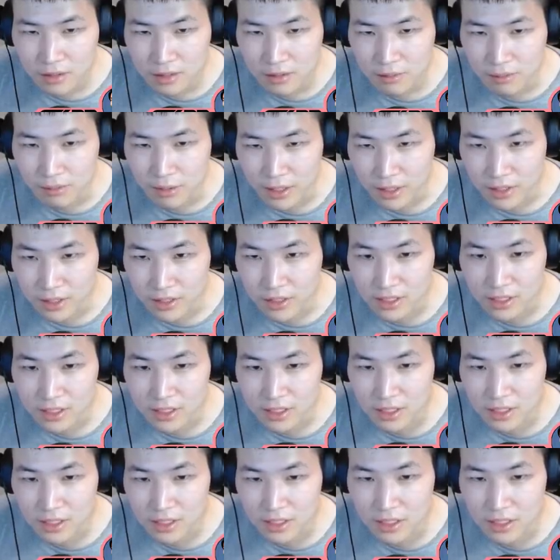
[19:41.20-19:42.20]
But
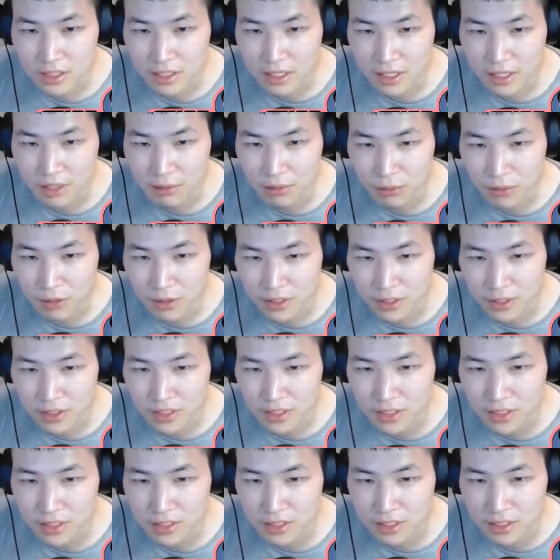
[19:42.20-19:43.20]
yeah, what a
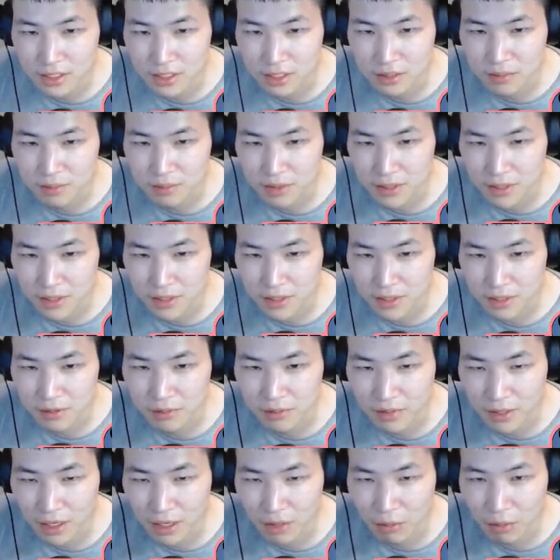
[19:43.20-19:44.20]
season it's been.
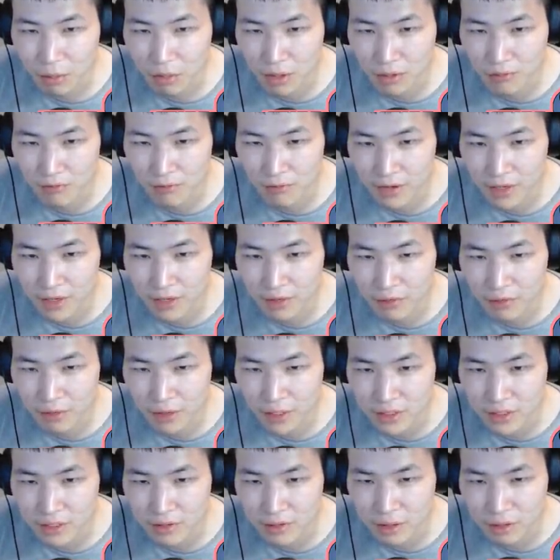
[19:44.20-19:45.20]
We got one final
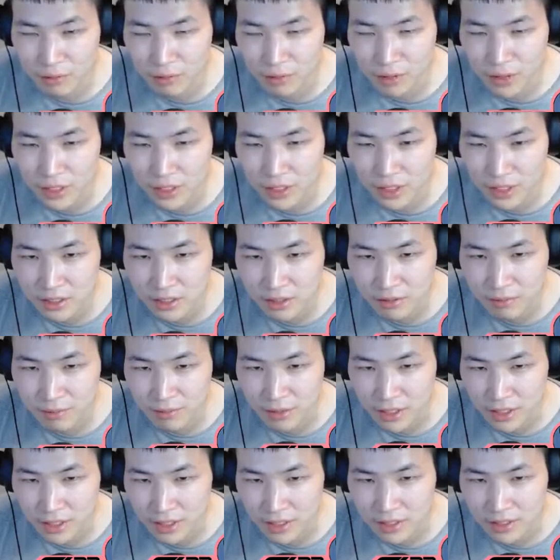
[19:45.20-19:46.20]
race around Brazil,
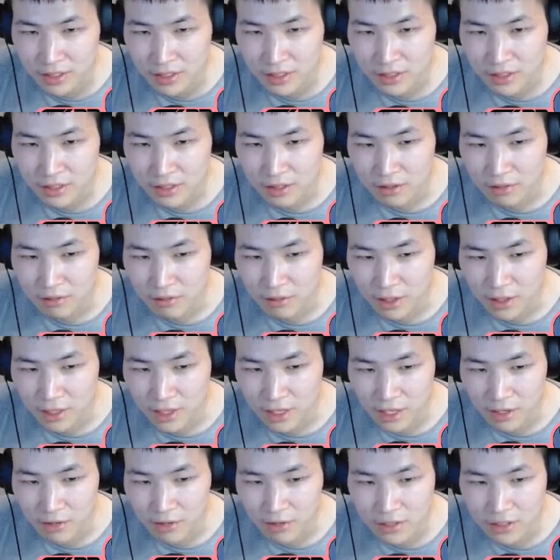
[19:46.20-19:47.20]
but right
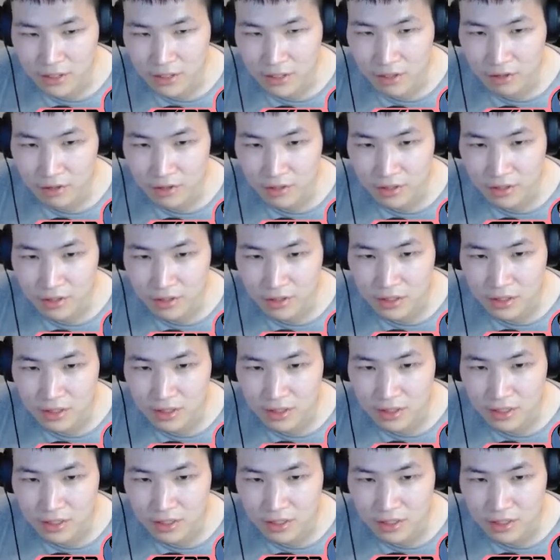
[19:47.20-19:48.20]
now it's curtains
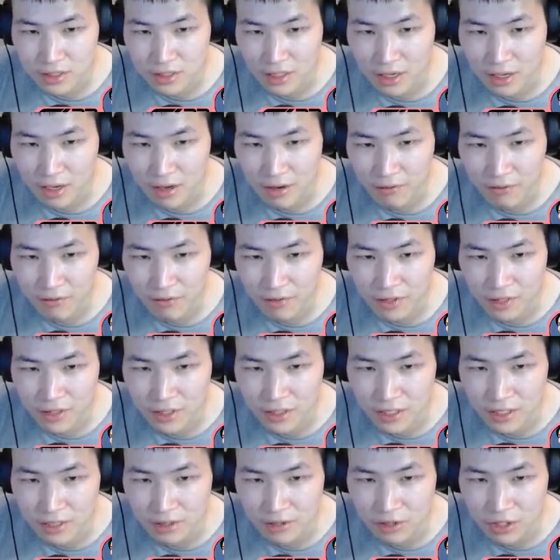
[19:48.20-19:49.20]
because every
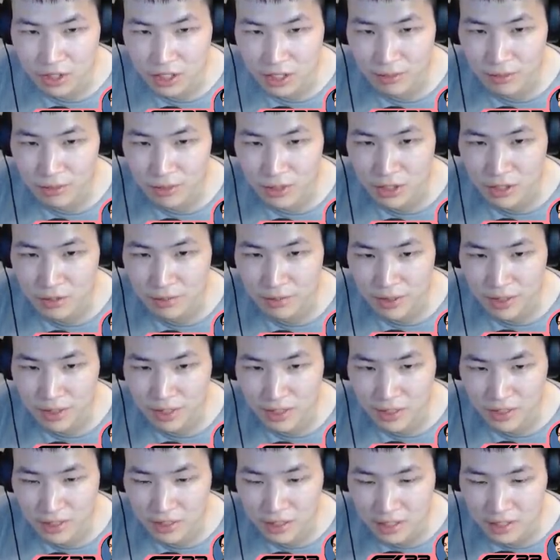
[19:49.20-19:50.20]
single championship
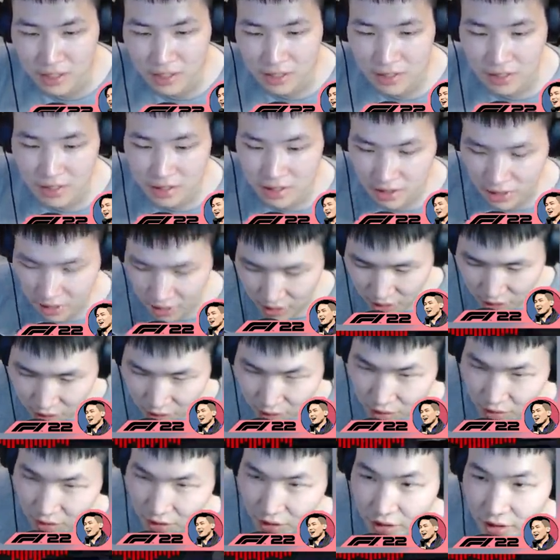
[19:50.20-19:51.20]
is
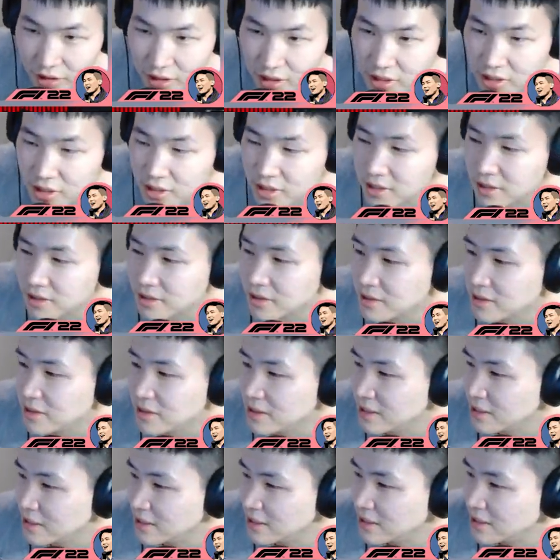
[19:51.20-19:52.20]
secured.
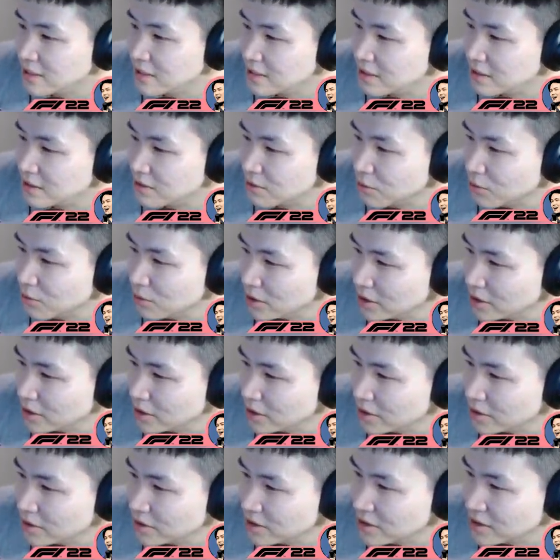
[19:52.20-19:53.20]
What
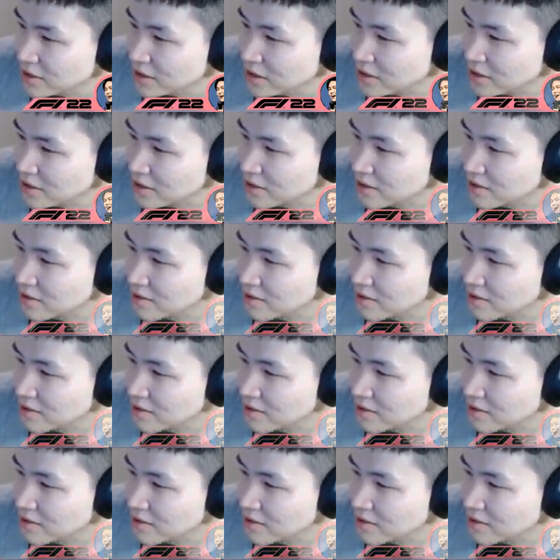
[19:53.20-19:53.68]
a season.